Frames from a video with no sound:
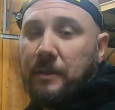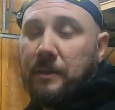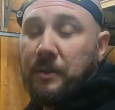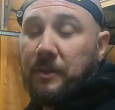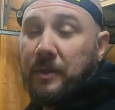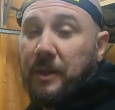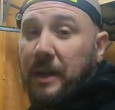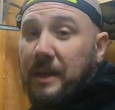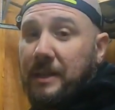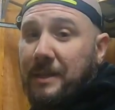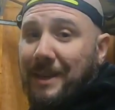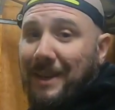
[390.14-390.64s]
So
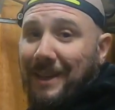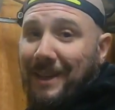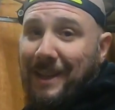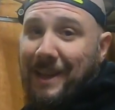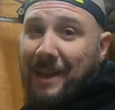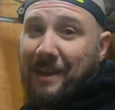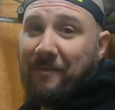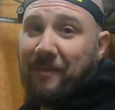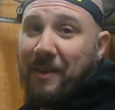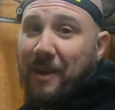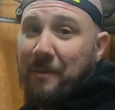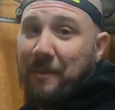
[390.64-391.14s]
you guys can
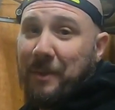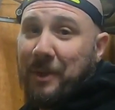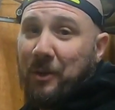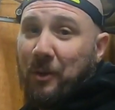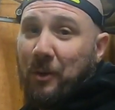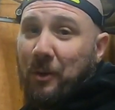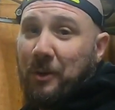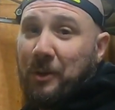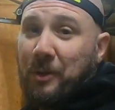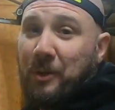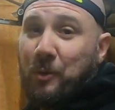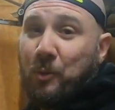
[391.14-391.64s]
laugh at me
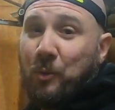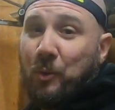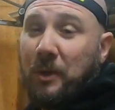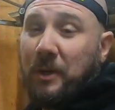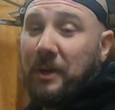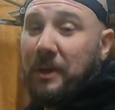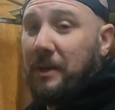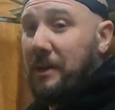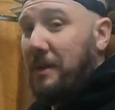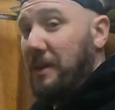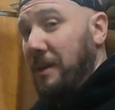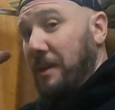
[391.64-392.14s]
all you
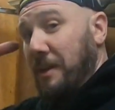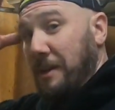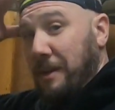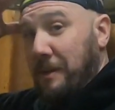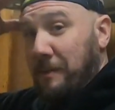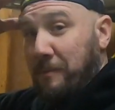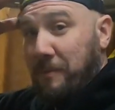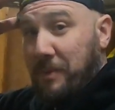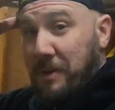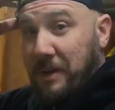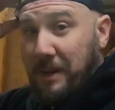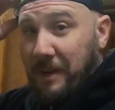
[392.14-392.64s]
want,
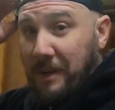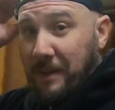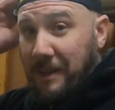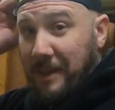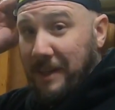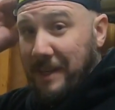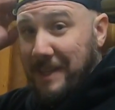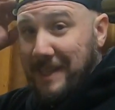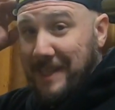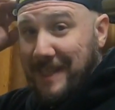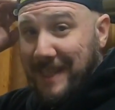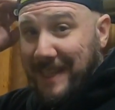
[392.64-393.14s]
but
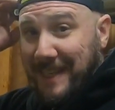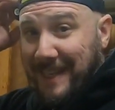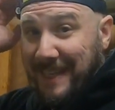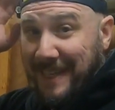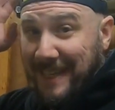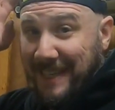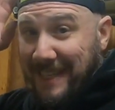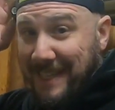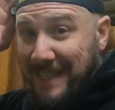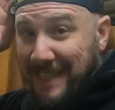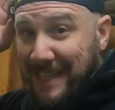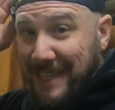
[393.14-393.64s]
this
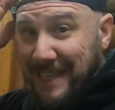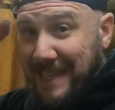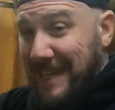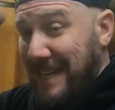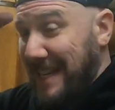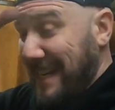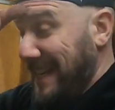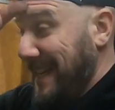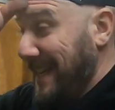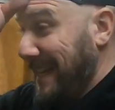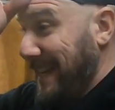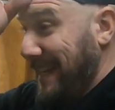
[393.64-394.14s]
thing
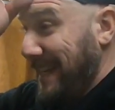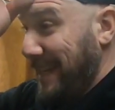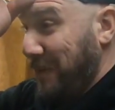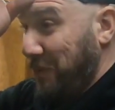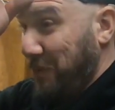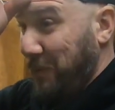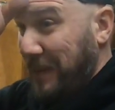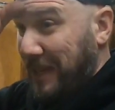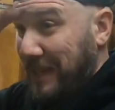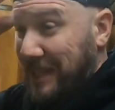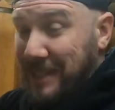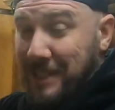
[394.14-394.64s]

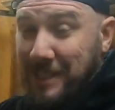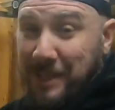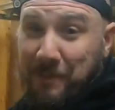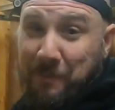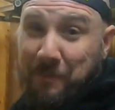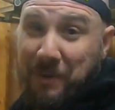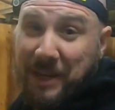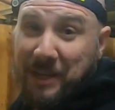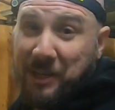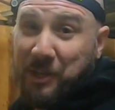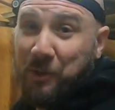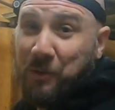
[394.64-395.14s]
is the
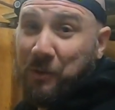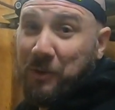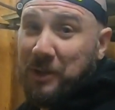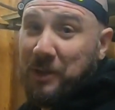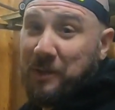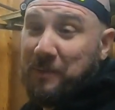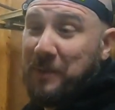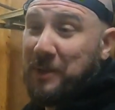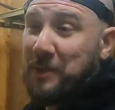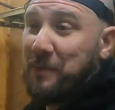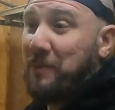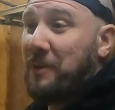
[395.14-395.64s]
best
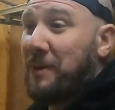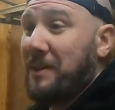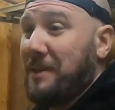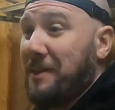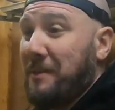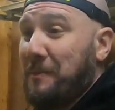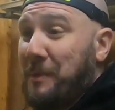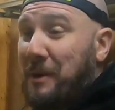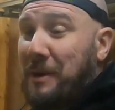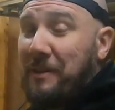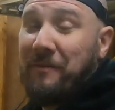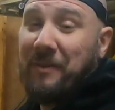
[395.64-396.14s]
Christmas
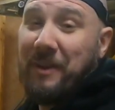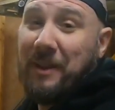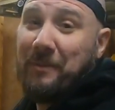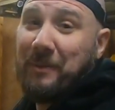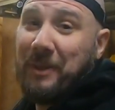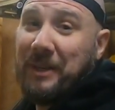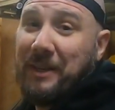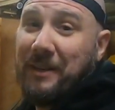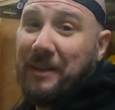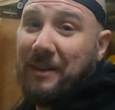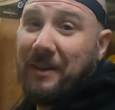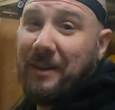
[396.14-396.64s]
present my
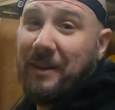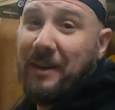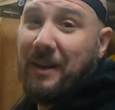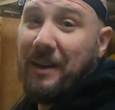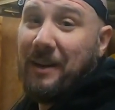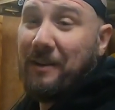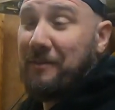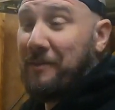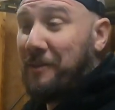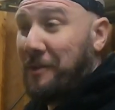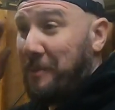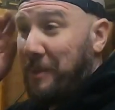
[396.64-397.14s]
family could have
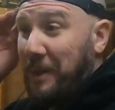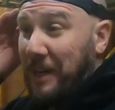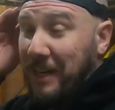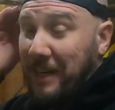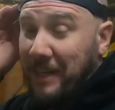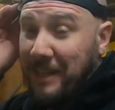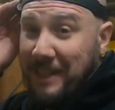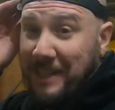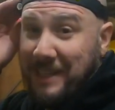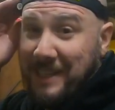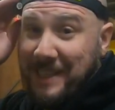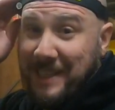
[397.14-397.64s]
got for
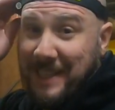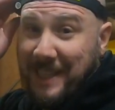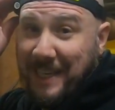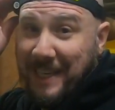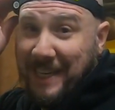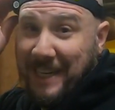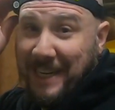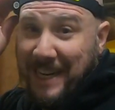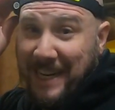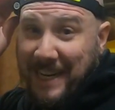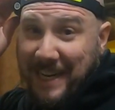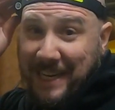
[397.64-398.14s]
me. This
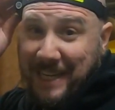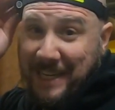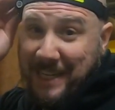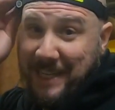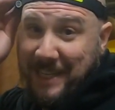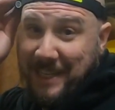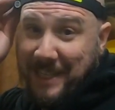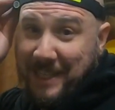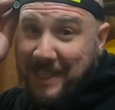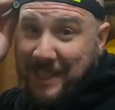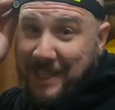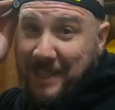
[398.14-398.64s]
thing
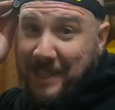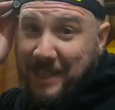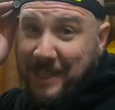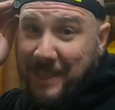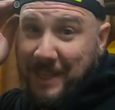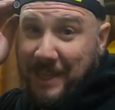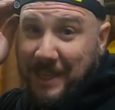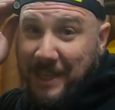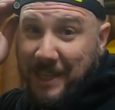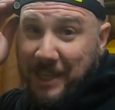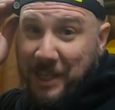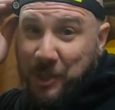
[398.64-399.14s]

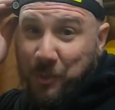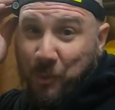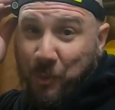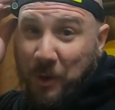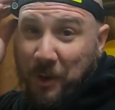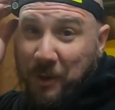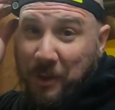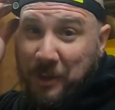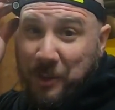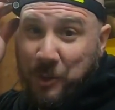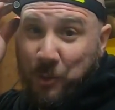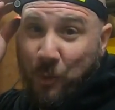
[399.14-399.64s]
is
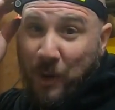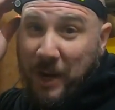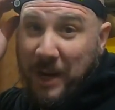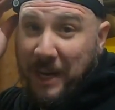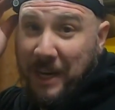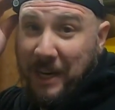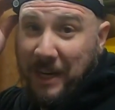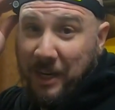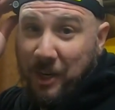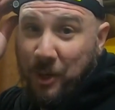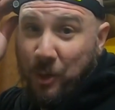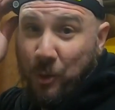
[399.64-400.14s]
worth its
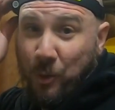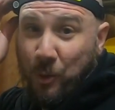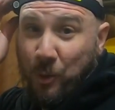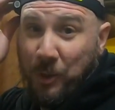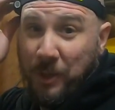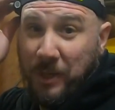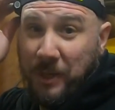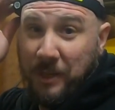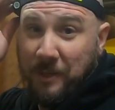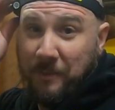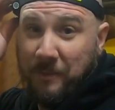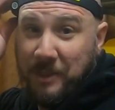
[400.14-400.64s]
weight in
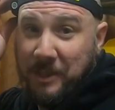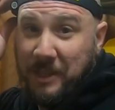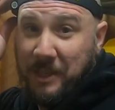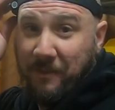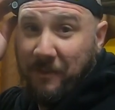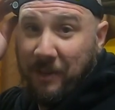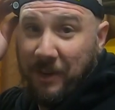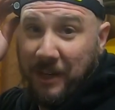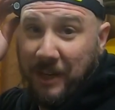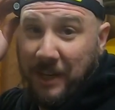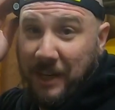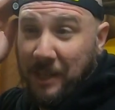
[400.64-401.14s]
gold. Let me see
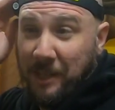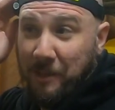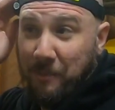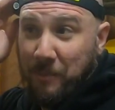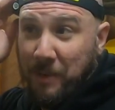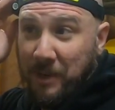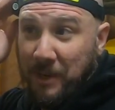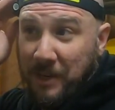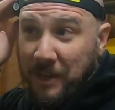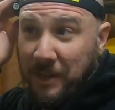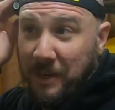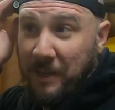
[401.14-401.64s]
if I can get the
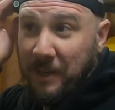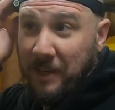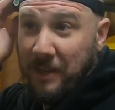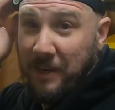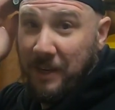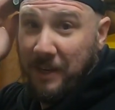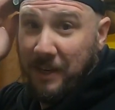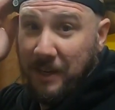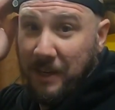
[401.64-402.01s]
button.